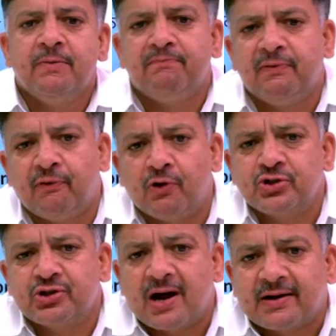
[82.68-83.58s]
Before
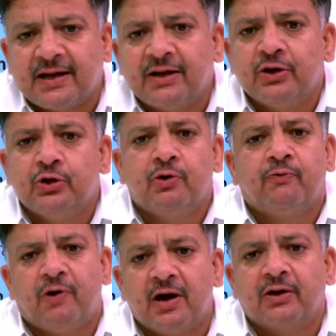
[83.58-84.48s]
starting your
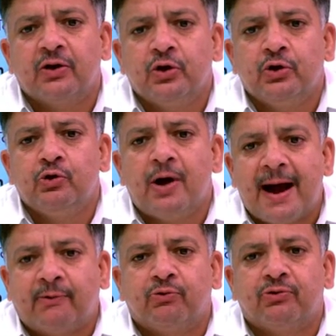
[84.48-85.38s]
work, you
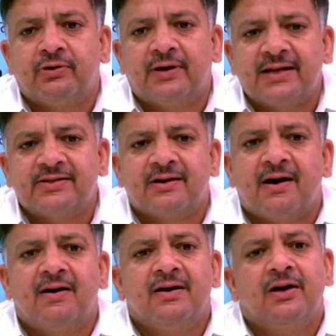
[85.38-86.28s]
have to test
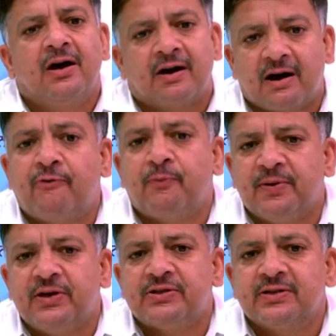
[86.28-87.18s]
a rough
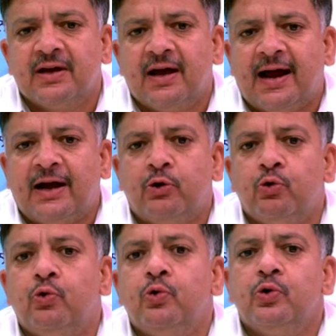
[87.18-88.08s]
piece and
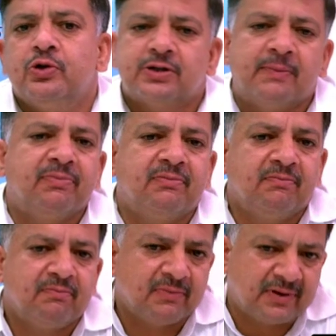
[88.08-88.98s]
do some
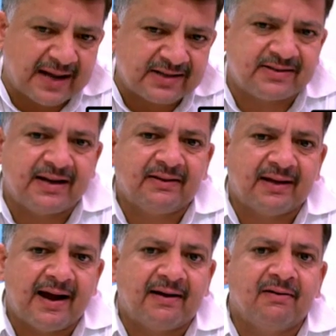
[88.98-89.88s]
testing
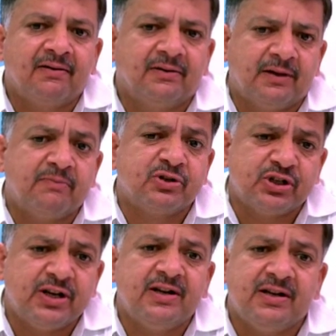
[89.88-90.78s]
that the
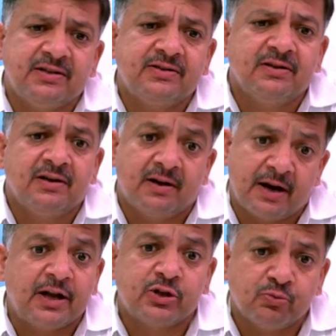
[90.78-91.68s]
machine is
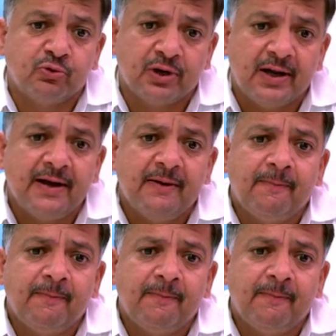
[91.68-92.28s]
running smoothly.